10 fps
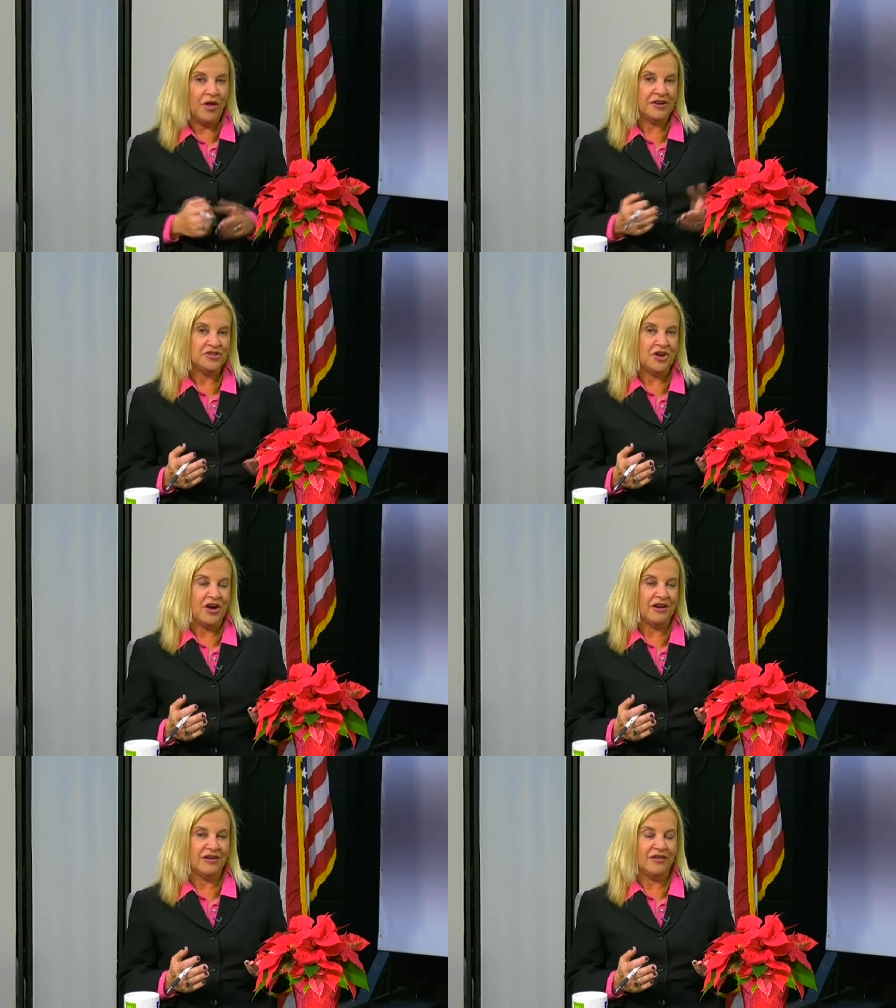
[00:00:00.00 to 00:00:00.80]
lot of
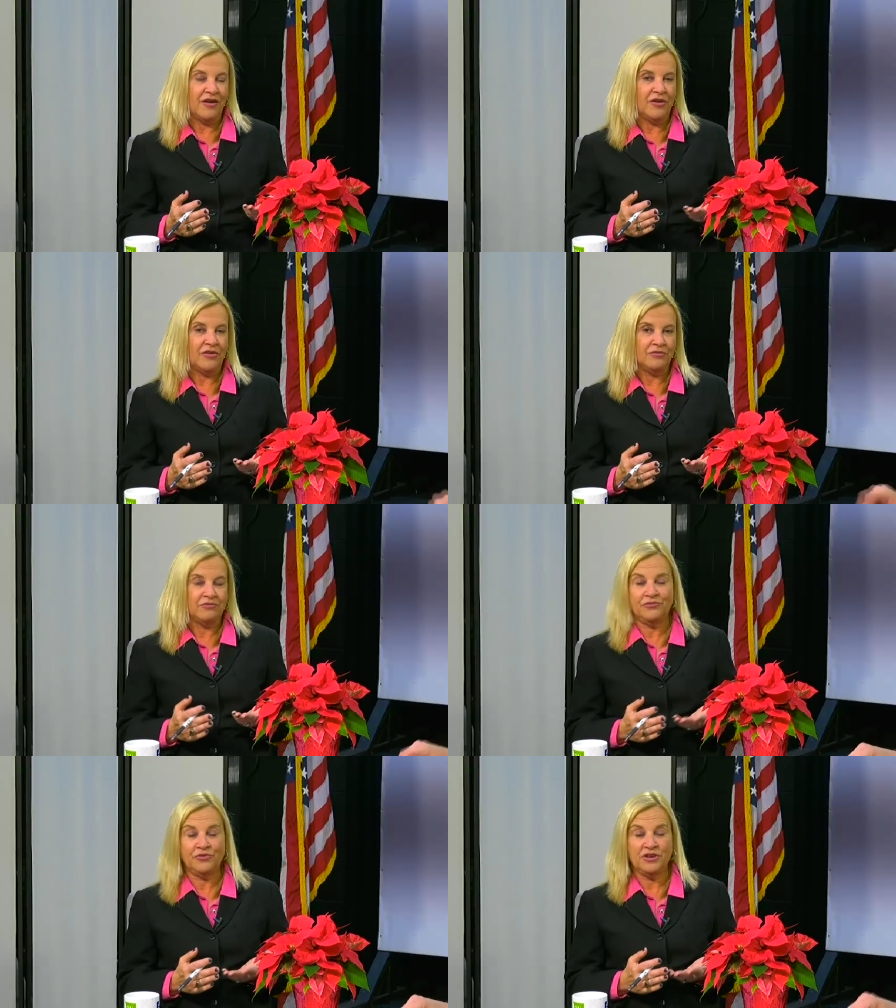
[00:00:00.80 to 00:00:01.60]
talk all
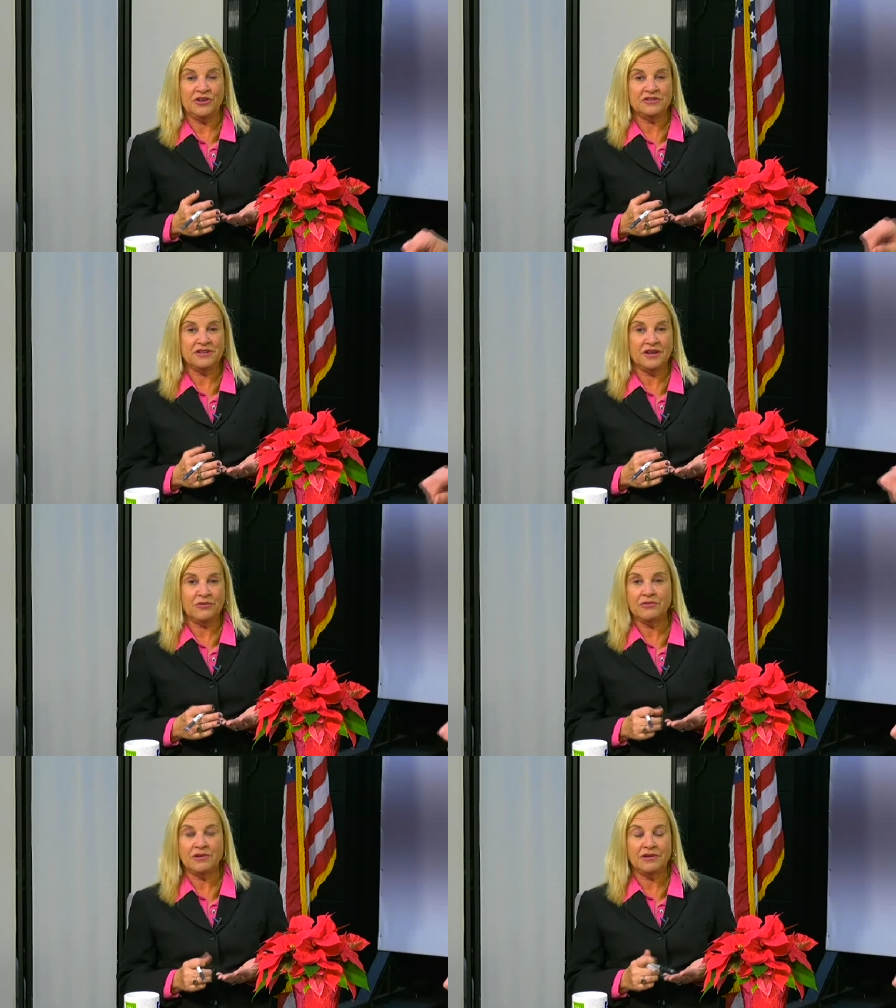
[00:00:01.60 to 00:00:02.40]
for years
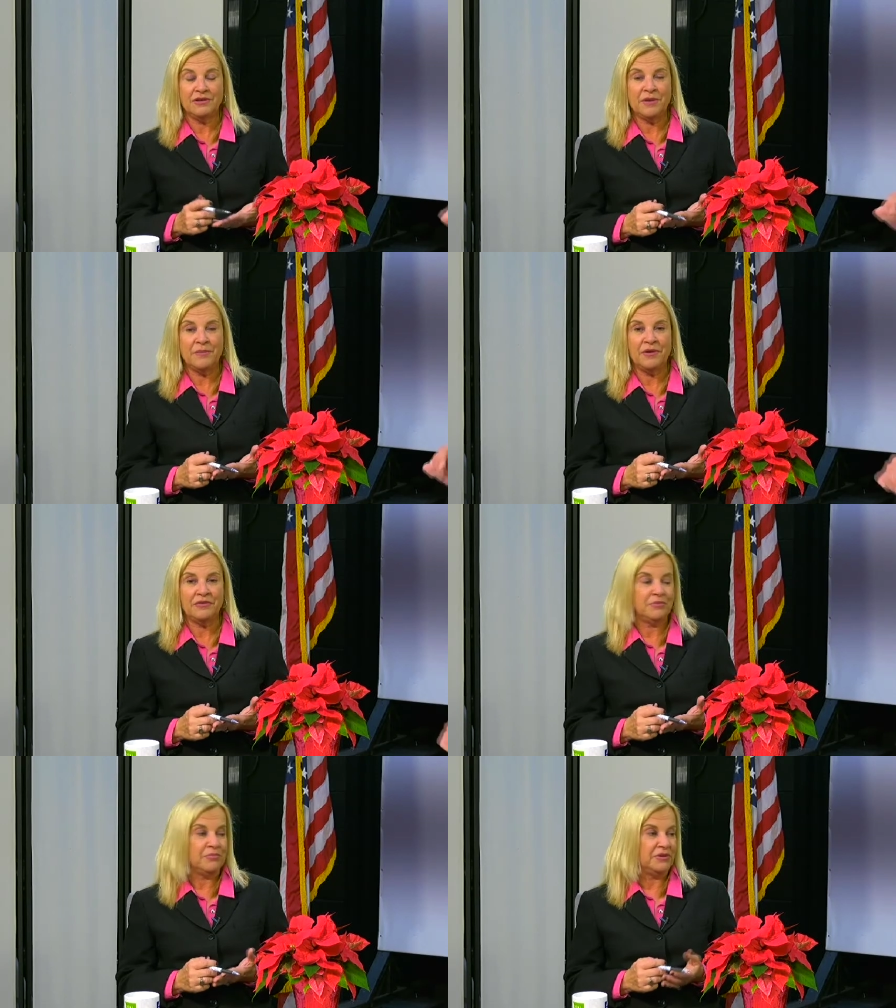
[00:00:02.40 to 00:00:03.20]
now um,
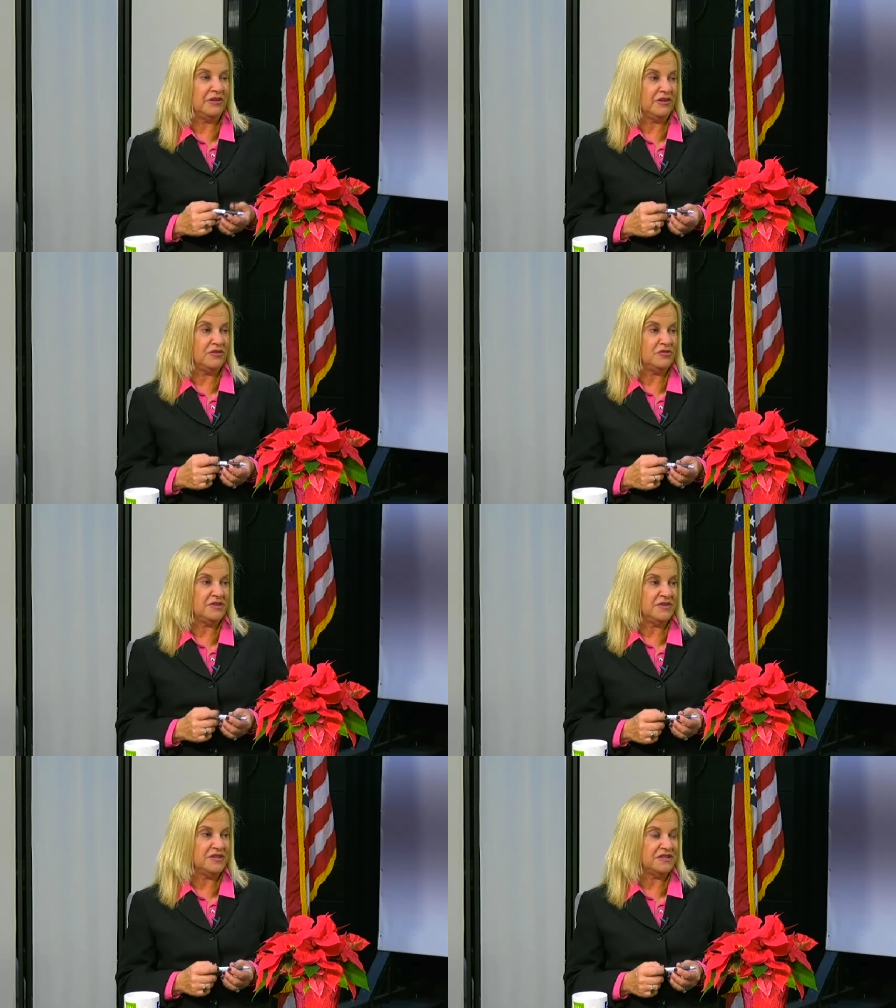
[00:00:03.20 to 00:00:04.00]
about building a new
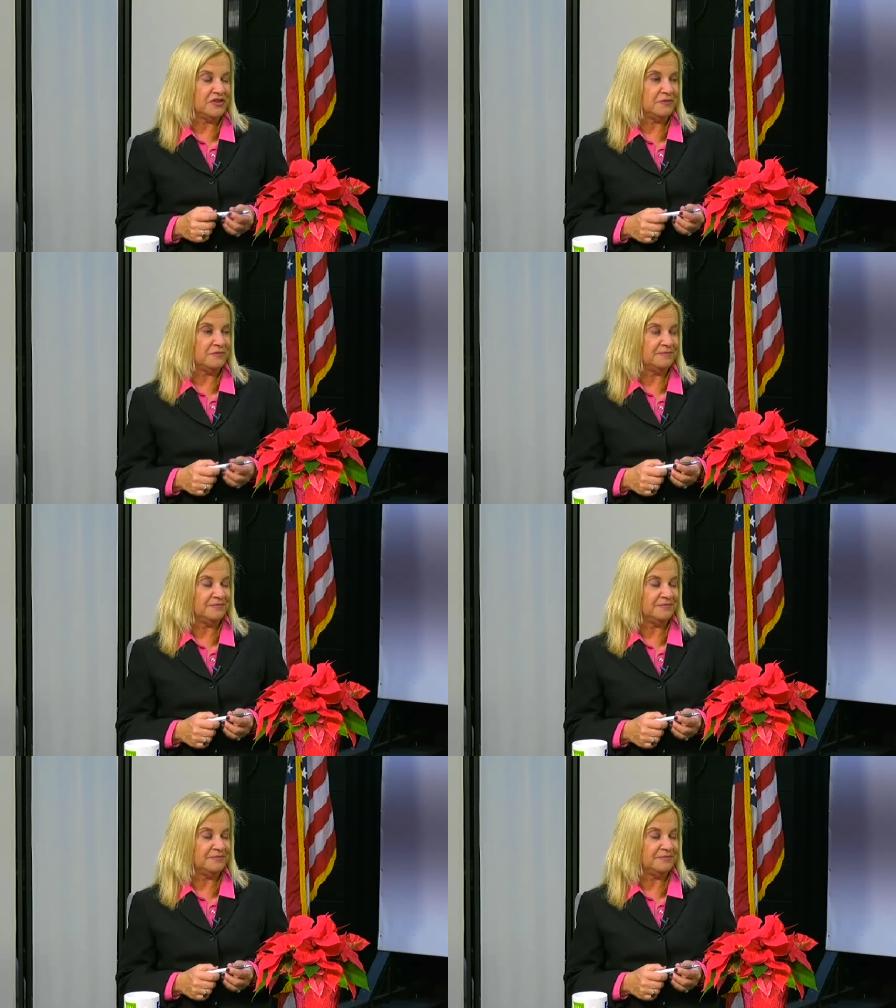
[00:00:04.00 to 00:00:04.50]
civic center.